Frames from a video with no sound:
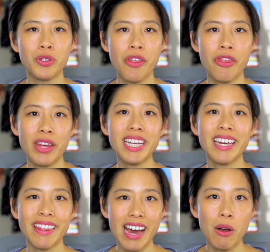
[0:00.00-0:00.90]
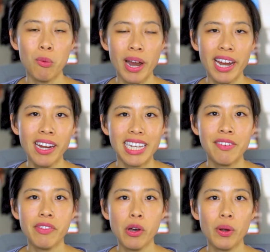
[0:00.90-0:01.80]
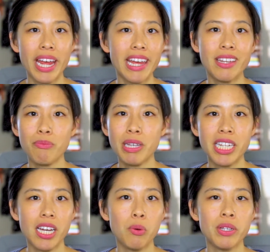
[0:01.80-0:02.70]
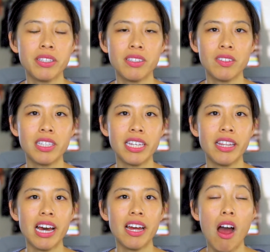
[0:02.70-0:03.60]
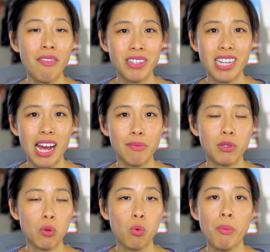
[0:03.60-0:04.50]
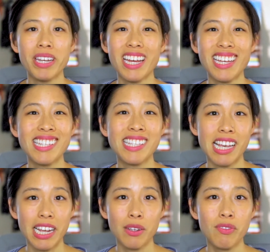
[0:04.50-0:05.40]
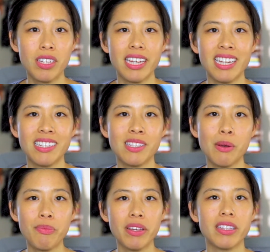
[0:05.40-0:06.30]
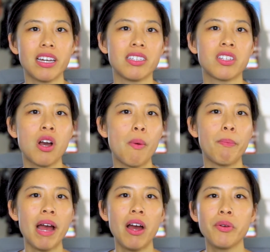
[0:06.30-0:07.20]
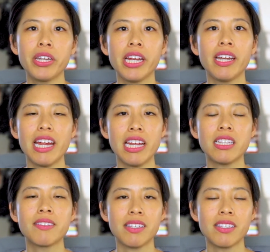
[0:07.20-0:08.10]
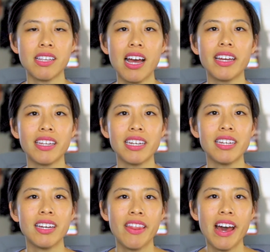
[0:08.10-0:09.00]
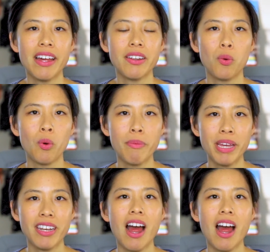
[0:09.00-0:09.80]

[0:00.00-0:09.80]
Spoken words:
to think in that way. Even though in media, we still see that oftentimes the woman is saved. It is something that is compounded in society that women